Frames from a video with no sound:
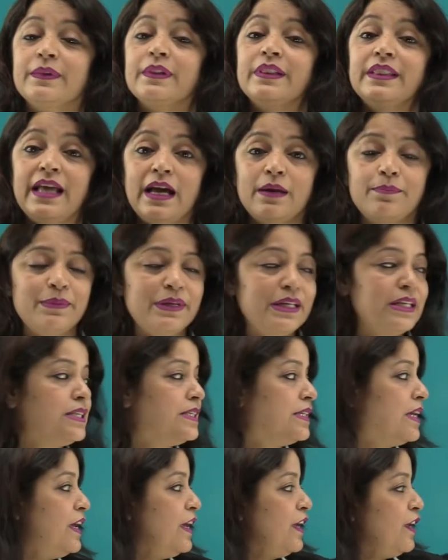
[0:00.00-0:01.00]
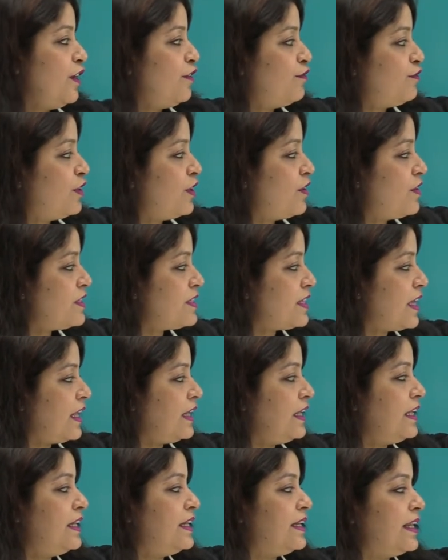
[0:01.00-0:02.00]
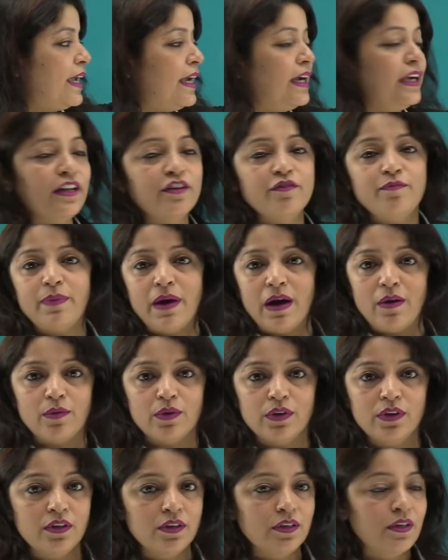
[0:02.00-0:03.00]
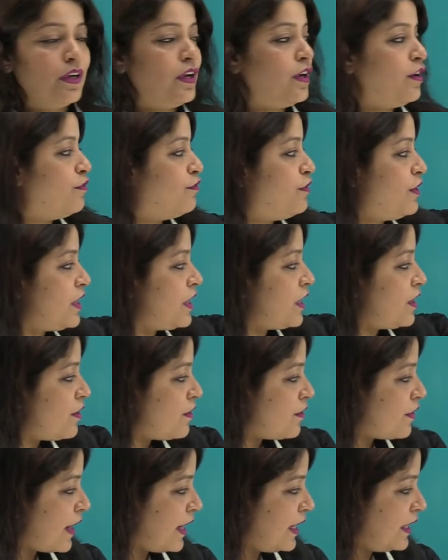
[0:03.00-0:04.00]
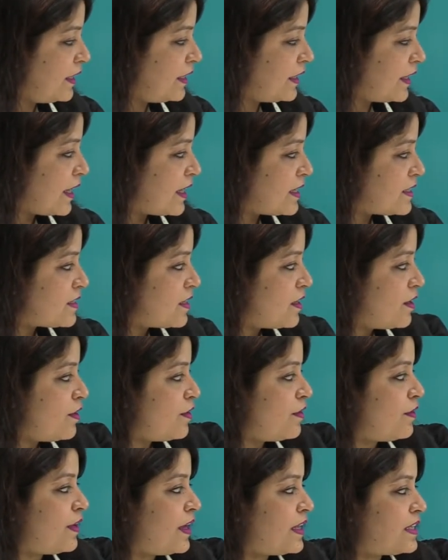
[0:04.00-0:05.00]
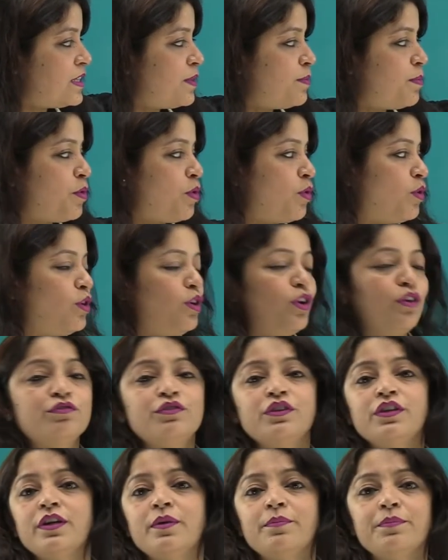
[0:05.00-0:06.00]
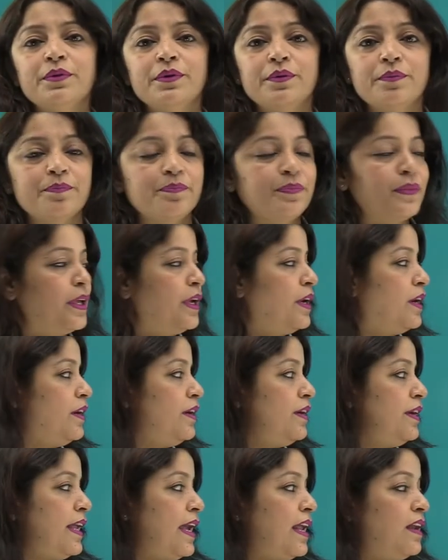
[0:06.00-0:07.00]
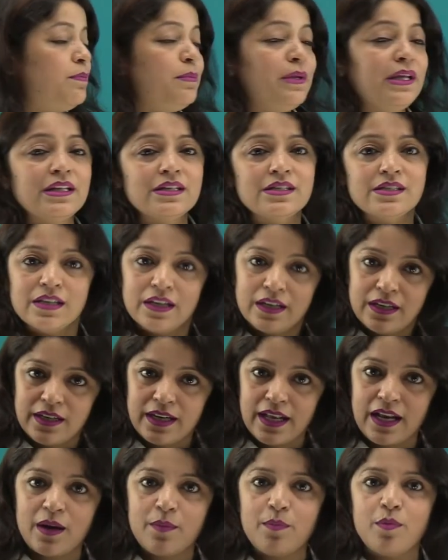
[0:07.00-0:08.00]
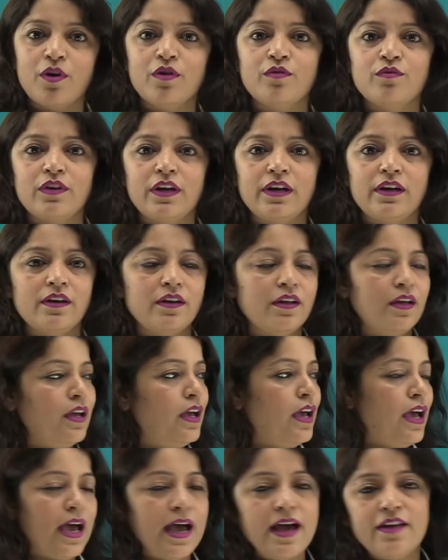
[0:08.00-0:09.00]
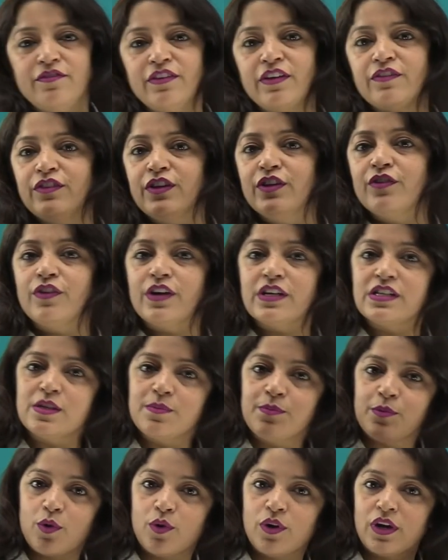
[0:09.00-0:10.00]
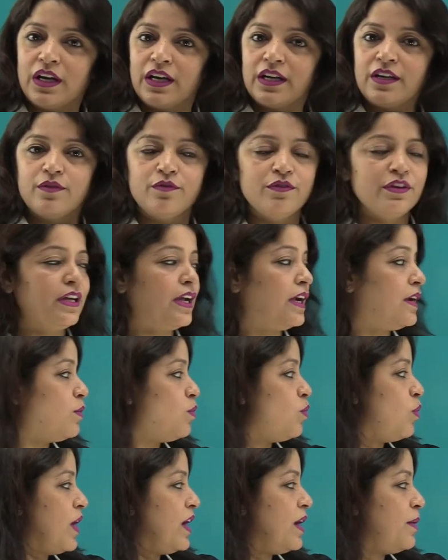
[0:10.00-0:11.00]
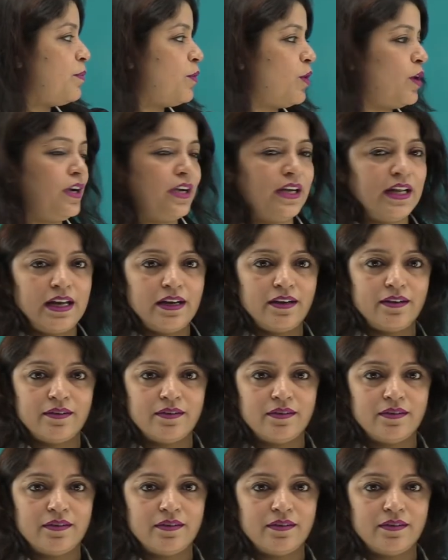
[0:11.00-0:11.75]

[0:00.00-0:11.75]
That means if there is any negative power, we can write it as reciprocal of the number. 10 means 10 upon 1, and when we reciprocal it, we get 1 upon 10,